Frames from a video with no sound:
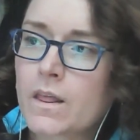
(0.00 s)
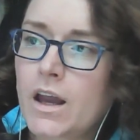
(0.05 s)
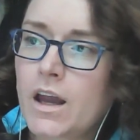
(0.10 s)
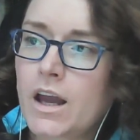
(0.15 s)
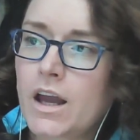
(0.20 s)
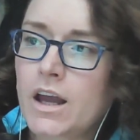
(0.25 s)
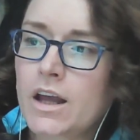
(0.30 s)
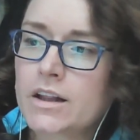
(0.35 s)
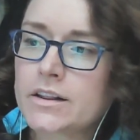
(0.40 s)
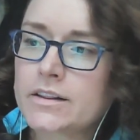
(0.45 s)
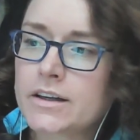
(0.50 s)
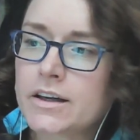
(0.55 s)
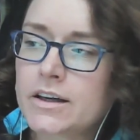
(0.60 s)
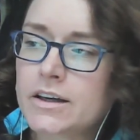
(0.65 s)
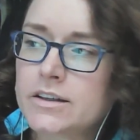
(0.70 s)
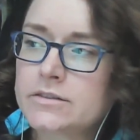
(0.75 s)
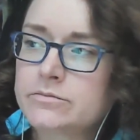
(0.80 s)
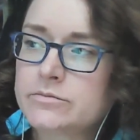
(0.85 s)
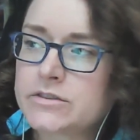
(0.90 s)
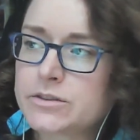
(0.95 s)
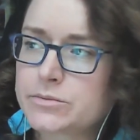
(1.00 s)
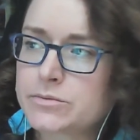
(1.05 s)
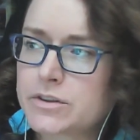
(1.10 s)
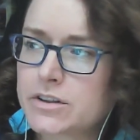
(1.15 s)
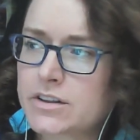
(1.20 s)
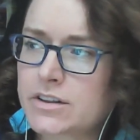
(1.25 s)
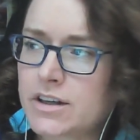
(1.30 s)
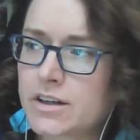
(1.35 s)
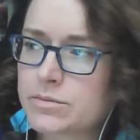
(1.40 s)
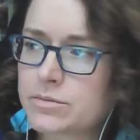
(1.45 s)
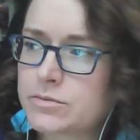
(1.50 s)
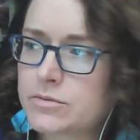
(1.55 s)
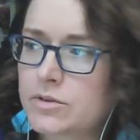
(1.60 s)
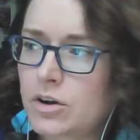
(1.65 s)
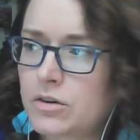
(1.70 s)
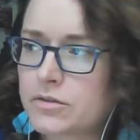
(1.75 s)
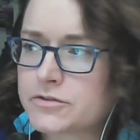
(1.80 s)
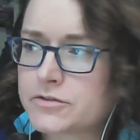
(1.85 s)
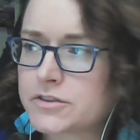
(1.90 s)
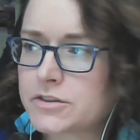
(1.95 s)
And something that I
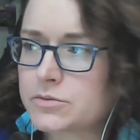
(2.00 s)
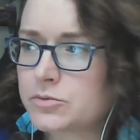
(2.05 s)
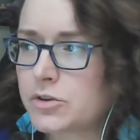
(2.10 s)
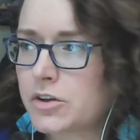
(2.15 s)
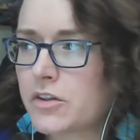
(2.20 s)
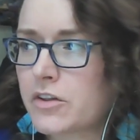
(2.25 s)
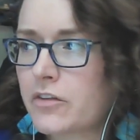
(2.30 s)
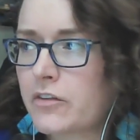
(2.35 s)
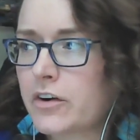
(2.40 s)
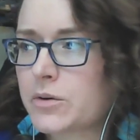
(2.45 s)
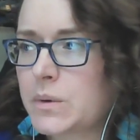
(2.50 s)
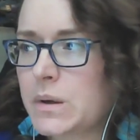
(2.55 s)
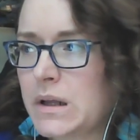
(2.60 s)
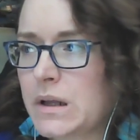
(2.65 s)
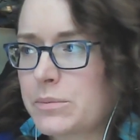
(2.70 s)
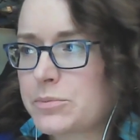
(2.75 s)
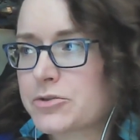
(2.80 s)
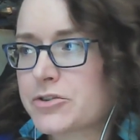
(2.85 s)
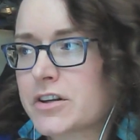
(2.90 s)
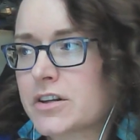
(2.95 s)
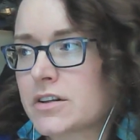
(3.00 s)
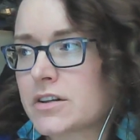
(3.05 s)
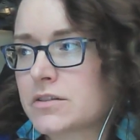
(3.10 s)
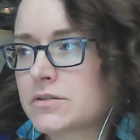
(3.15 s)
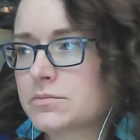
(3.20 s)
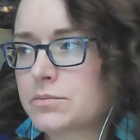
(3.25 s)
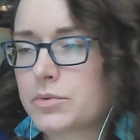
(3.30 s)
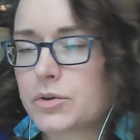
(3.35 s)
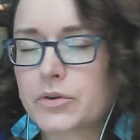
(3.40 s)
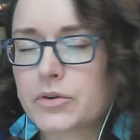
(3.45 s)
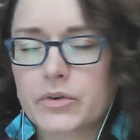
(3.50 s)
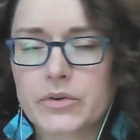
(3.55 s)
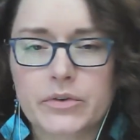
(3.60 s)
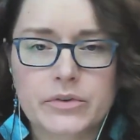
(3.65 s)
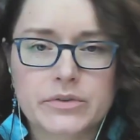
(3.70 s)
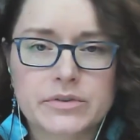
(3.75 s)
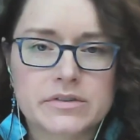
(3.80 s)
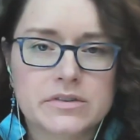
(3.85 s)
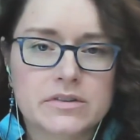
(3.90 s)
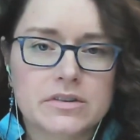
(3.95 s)
often wonder when I'm reading
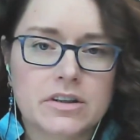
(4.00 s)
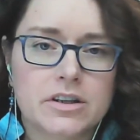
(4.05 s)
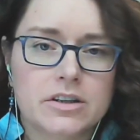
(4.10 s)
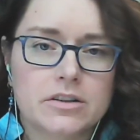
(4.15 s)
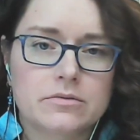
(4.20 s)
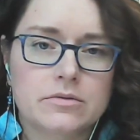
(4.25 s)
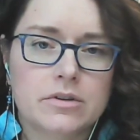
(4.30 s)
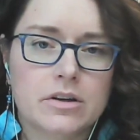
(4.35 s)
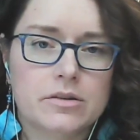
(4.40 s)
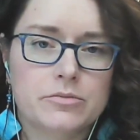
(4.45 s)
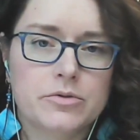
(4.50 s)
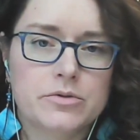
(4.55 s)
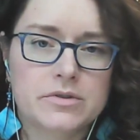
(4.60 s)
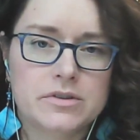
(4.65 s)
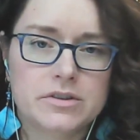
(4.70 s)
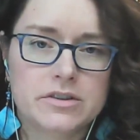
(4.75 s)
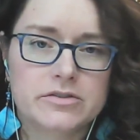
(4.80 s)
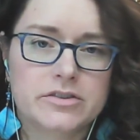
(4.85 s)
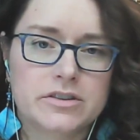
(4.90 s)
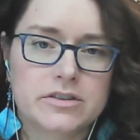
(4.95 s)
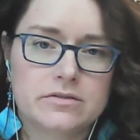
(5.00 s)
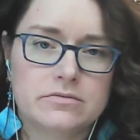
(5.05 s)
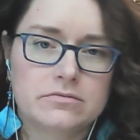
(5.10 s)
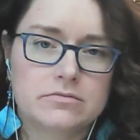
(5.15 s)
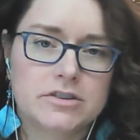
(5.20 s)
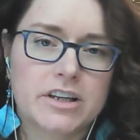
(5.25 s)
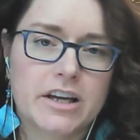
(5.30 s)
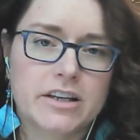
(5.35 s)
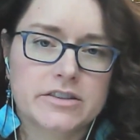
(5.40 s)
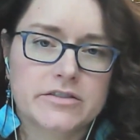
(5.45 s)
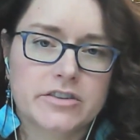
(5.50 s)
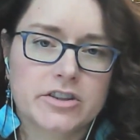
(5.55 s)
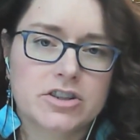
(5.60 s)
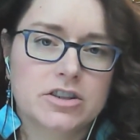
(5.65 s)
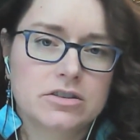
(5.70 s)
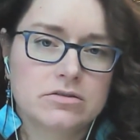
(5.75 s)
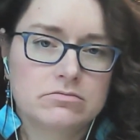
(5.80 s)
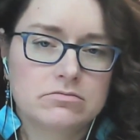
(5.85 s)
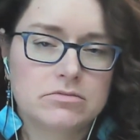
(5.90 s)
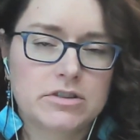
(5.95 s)
books, I mostly read science
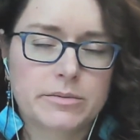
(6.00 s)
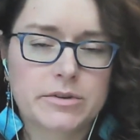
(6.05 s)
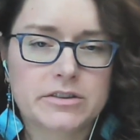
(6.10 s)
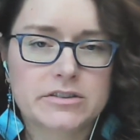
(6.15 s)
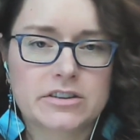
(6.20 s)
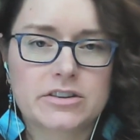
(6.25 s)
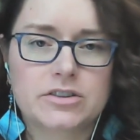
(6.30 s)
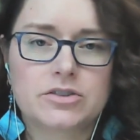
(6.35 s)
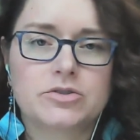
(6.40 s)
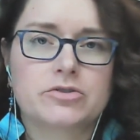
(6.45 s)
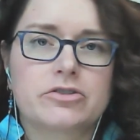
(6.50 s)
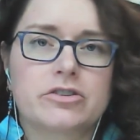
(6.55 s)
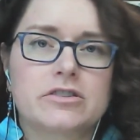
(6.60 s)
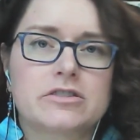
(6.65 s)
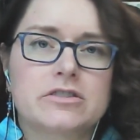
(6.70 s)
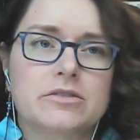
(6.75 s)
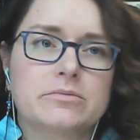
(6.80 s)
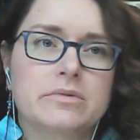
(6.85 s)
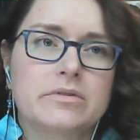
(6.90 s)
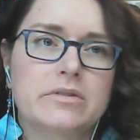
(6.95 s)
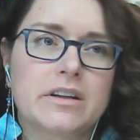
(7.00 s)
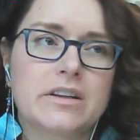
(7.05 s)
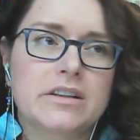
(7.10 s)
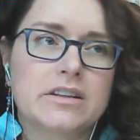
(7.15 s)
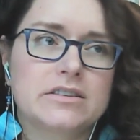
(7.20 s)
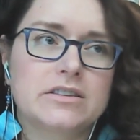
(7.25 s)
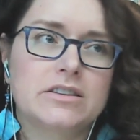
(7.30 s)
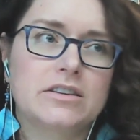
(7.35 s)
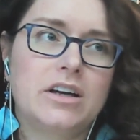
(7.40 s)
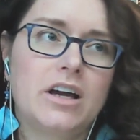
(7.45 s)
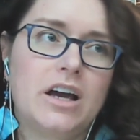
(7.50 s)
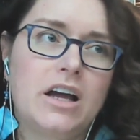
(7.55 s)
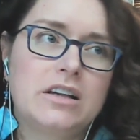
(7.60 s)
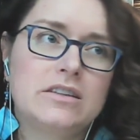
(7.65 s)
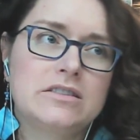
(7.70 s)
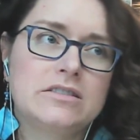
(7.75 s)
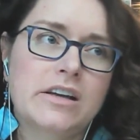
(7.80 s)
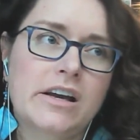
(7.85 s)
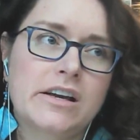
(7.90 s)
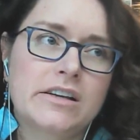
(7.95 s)
fiction, sometimes I do read some fantasy, and
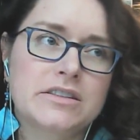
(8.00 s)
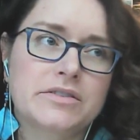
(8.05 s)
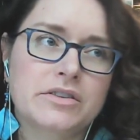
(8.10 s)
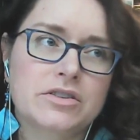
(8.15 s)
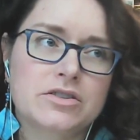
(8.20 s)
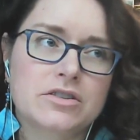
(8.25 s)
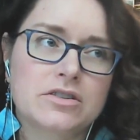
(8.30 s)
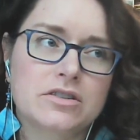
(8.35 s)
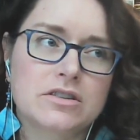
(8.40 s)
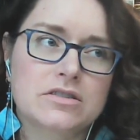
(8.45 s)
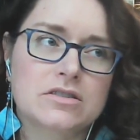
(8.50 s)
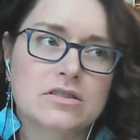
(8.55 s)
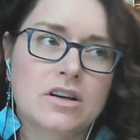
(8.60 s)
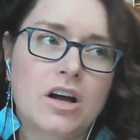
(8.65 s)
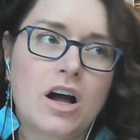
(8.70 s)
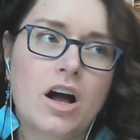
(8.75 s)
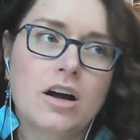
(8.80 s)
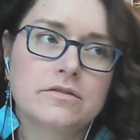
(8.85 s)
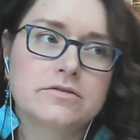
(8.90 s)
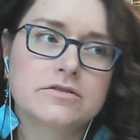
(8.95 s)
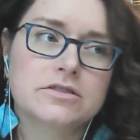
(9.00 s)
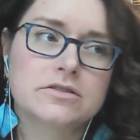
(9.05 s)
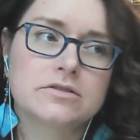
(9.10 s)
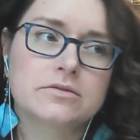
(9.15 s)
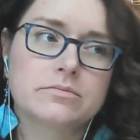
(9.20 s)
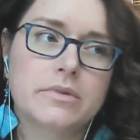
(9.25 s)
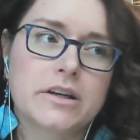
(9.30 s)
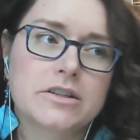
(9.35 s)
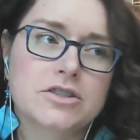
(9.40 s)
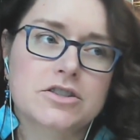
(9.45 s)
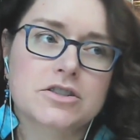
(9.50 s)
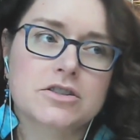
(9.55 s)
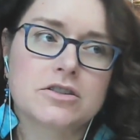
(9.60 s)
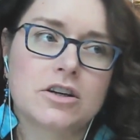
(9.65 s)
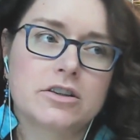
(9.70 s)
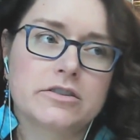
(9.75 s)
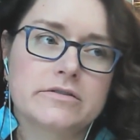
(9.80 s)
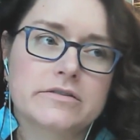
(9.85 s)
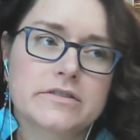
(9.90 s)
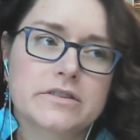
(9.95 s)
in science fiction there's often mention
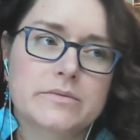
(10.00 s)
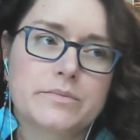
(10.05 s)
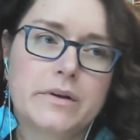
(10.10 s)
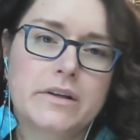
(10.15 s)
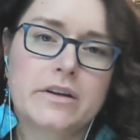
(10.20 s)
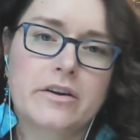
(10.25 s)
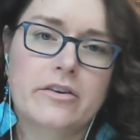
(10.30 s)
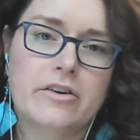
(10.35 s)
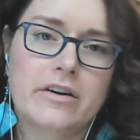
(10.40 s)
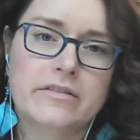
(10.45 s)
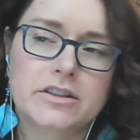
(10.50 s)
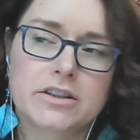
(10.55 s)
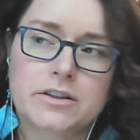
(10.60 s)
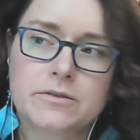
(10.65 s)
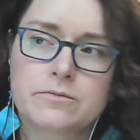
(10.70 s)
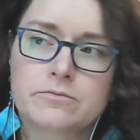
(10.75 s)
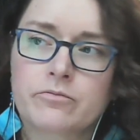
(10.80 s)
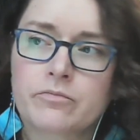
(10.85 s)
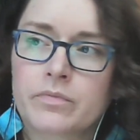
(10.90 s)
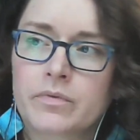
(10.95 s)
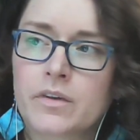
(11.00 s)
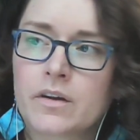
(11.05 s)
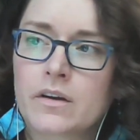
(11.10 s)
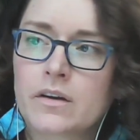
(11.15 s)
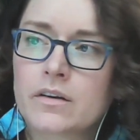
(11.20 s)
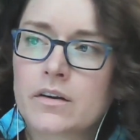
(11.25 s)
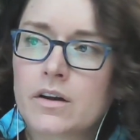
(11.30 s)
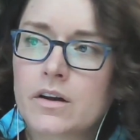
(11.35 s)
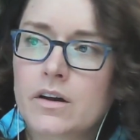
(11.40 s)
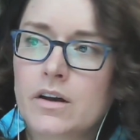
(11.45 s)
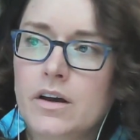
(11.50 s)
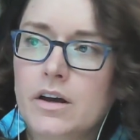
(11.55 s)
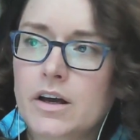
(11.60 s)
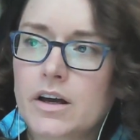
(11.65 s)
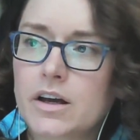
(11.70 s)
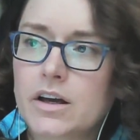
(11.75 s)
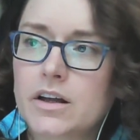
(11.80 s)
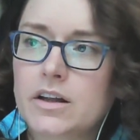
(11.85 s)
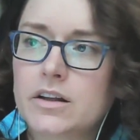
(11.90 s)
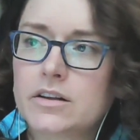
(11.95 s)
of spin gravity
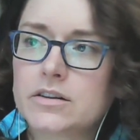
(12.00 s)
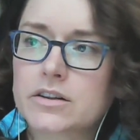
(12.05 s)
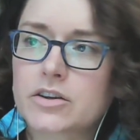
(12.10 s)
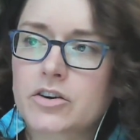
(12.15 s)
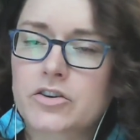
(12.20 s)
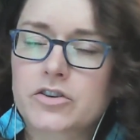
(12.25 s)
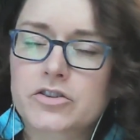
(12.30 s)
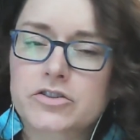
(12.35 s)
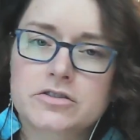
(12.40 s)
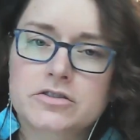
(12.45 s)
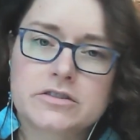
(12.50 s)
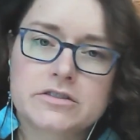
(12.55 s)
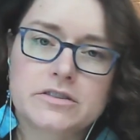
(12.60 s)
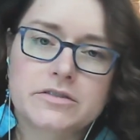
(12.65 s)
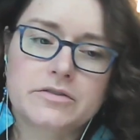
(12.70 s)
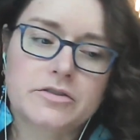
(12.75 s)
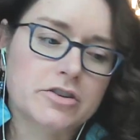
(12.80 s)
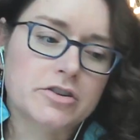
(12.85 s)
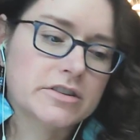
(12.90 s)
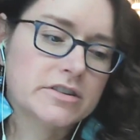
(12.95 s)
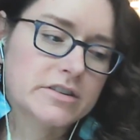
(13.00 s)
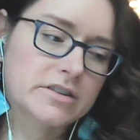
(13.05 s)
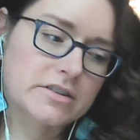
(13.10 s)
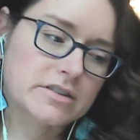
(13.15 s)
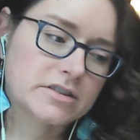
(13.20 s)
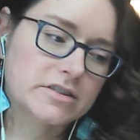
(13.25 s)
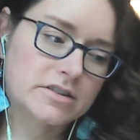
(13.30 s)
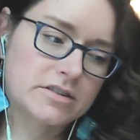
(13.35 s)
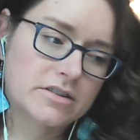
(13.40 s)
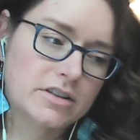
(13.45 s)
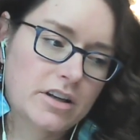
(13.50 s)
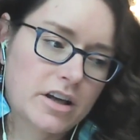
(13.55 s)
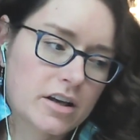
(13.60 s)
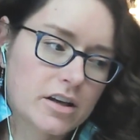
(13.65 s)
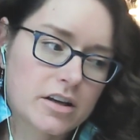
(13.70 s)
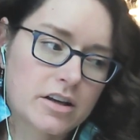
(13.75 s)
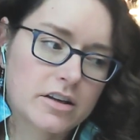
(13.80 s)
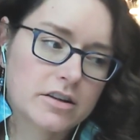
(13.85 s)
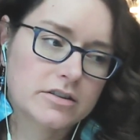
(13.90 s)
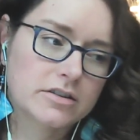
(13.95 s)
and the Coriolis forces,
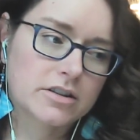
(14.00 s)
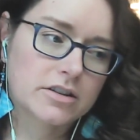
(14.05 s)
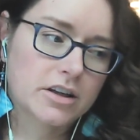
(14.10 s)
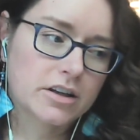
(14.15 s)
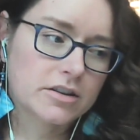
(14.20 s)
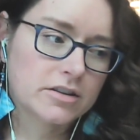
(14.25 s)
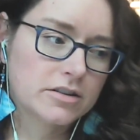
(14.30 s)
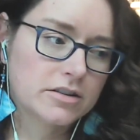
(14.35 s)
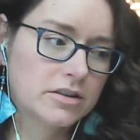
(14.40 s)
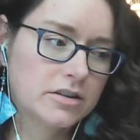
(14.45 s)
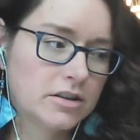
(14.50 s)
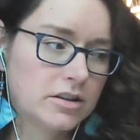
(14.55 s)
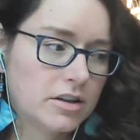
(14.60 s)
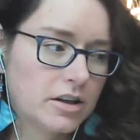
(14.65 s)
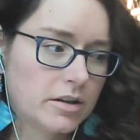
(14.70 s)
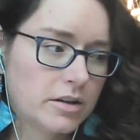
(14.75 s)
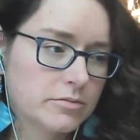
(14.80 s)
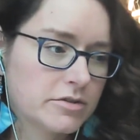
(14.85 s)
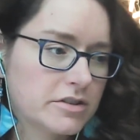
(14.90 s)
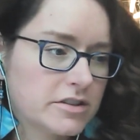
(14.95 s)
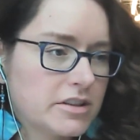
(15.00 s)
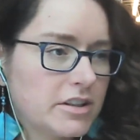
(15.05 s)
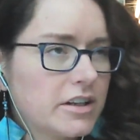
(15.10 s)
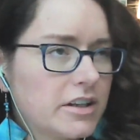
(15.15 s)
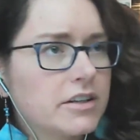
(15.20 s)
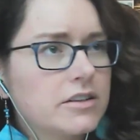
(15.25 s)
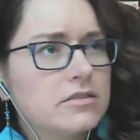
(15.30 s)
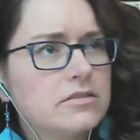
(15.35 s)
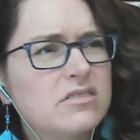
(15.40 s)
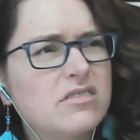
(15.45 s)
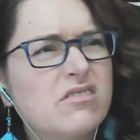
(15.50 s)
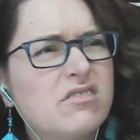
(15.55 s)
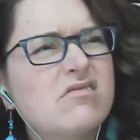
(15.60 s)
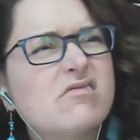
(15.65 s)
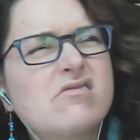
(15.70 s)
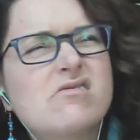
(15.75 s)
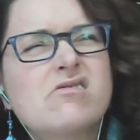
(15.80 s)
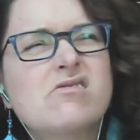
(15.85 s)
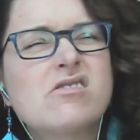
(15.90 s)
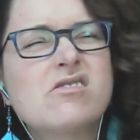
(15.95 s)
and I'm just like,
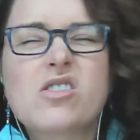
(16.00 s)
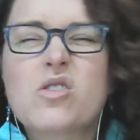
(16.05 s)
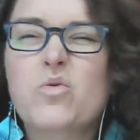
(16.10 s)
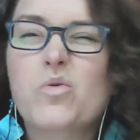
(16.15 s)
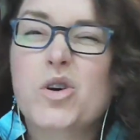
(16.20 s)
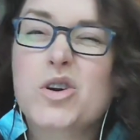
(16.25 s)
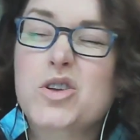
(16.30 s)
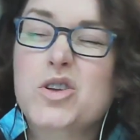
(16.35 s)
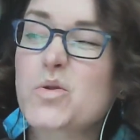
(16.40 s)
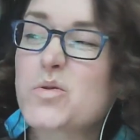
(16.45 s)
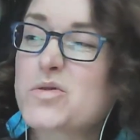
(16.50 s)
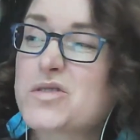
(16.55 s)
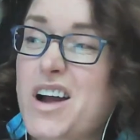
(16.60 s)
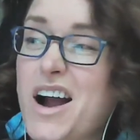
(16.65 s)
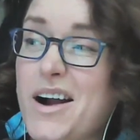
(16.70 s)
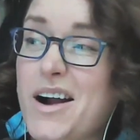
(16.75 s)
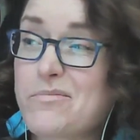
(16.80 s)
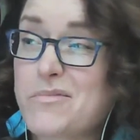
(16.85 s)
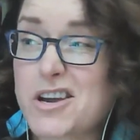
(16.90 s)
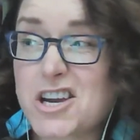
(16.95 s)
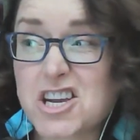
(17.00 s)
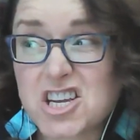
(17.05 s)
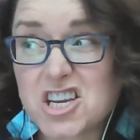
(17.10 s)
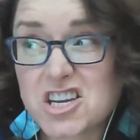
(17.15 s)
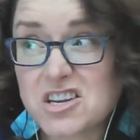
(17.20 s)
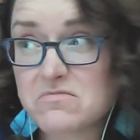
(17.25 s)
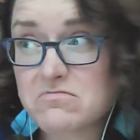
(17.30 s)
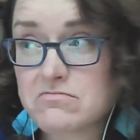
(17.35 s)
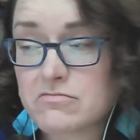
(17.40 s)
what does that mean?